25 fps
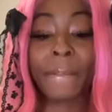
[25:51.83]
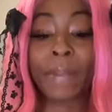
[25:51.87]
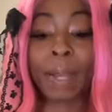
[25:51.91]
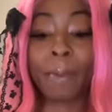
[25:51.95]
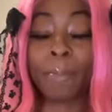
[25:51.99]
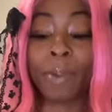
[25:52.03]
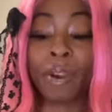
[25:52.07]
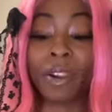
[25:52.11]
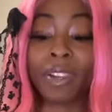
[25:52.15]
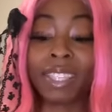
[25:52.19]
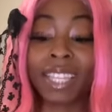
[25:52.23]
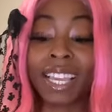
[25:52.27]

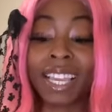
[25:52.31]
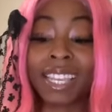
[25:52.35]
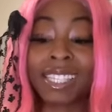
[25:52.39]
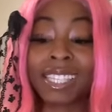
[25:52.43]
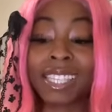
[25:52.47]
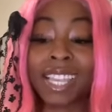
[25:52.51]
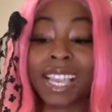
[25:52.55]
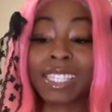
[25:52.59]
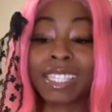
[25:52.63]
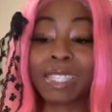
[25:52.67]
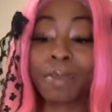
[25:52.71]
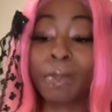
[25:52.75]
Birthday
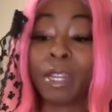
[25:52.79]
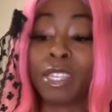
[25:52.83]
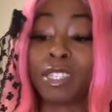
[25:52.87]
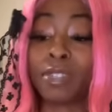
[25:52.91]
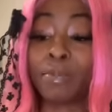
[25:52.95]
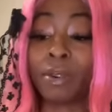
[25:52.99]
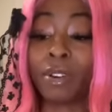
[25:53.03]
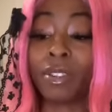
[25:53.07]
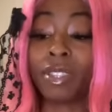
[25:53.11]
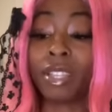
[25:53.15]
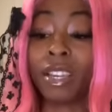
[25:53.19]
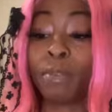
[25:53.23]
sex. Somebody's
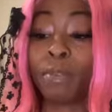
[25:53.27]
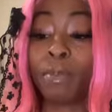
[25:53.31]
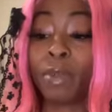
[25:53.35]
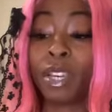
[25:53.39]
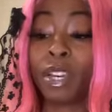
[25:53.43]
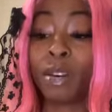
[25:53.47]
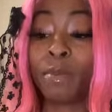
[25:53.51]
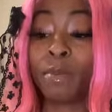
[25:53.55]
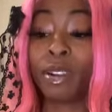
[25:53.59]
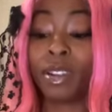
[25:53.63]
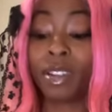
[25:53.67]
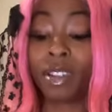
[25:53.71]
birthday could be
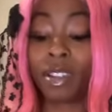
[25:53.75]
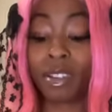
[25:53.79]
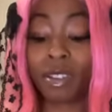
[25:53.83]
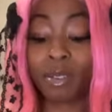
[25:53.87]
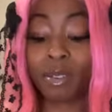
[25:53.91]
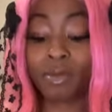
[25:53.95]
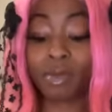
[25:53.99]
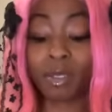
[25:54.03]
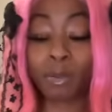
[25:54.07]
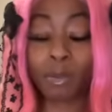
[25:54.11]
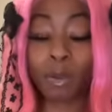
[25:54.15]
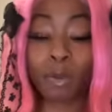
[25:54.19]
coming
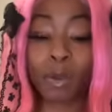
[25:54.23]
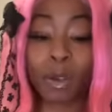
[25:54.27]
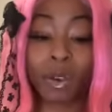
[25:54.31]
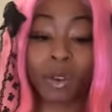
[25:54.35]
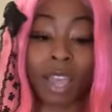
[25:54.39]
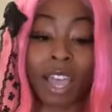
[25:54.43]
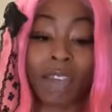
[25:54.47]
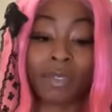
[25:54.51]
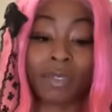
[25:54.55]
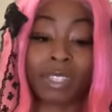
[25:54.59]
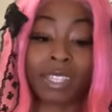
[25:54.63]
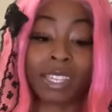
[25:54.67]
up. Something about
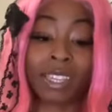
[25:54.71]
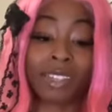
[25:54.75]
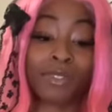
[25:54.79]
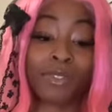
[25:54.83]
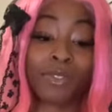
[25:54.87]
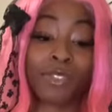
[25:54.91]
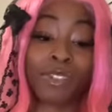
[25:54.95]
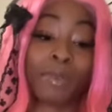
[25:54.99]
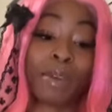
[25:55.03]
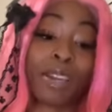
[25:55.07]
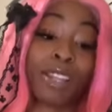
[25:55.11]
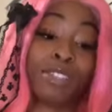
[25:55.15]
having sex
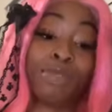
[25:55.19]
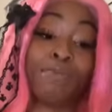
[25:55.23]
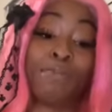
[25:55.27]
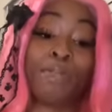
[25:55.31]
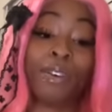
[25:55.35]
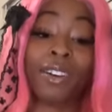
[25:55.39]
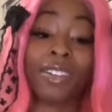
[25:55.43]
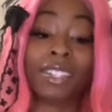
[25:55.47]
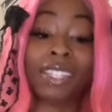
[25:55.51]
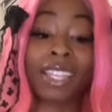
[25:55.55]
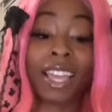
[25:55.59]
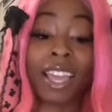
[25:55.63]
on somebody's
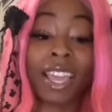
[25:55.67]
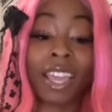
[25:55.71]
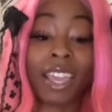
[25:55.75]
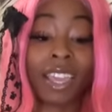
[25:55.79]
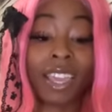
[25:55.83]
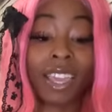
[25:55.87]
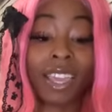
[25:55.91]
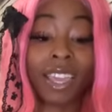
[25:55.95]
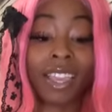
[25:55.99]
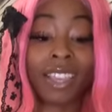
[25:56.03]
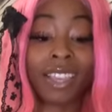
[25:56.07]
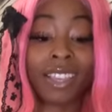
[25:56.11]
birthday.
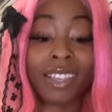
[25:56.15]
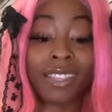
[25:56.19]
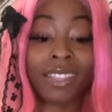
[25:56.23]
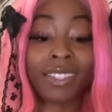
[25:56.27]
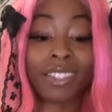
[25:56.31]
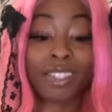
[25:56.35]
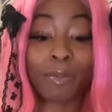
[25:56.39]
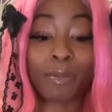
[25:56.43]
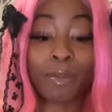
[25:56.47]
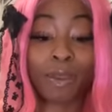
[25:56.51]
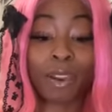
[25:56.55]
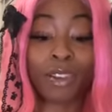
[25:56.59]

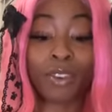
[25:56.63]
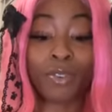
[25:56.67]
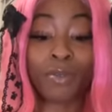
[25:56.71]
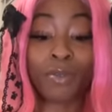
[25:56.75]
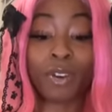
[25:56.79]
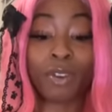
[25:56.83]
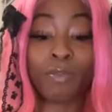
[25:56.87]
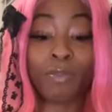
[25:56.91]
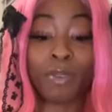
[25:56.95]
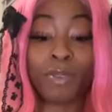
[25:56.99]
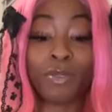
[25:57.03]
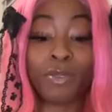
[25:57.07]
Somebody could
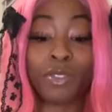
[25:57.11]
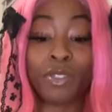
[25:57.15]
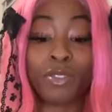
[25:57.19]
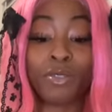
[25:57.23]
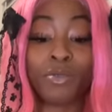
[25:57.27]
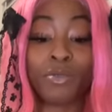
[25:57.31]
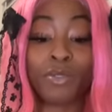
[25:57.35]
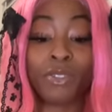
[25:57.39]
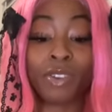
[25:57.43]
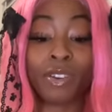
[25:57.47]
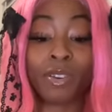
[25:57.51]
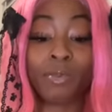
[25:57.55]
want to be with
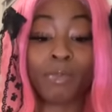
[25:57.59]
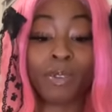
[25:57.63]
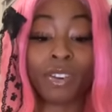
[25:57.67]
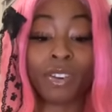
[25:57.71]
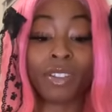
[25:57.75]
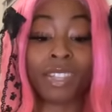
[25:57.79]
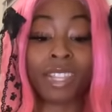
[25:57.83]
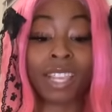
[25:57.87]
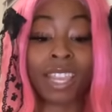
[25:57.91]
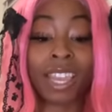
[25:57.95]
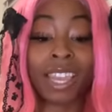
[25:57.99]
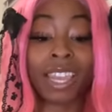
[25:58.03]
you on their
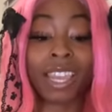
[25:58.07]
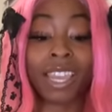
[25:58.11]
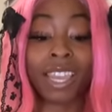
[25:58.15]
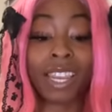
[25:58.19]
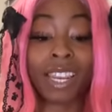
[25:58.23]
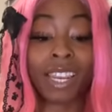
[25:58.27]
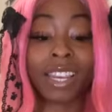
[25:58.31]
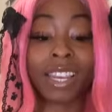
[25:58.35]
birthday.